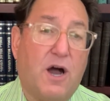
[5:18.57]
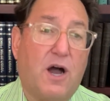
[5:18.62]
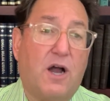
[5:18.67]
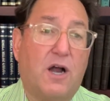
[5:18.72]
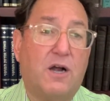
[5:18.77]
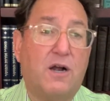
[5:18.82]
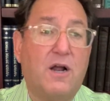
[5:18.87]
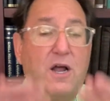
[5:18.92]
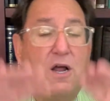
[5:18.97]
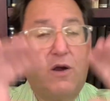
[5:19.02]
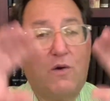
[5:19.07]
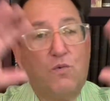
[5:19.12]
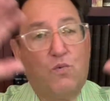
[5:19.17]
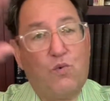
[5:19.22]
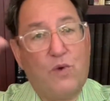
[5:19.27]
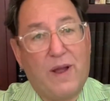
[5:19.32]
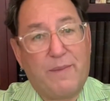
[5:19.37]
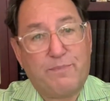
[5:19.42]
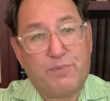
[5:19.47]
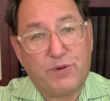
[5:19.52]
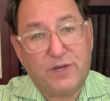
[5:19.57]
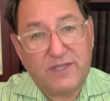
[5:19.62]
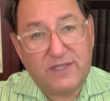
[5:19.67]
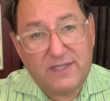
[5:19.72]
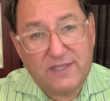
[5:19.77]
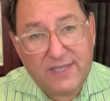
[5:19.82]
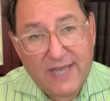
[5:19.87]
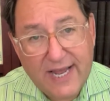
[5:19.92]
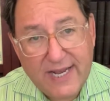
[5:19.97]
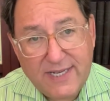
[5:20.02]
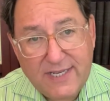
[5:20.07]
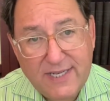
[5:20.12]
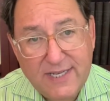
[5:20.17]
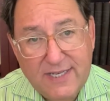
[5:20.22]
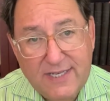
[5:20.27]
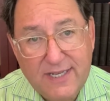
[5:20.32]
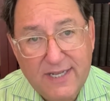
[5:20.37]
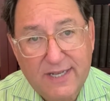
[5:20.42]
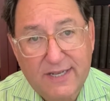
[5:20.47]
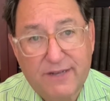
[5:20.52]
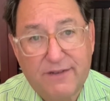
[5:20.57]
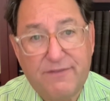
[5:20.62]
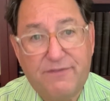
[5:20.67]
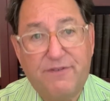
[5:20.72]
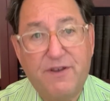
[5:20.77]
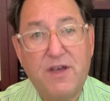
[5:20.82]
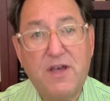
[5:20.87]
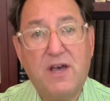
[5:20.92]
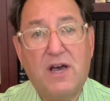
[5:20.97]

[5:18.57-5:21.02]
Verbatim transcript: are representative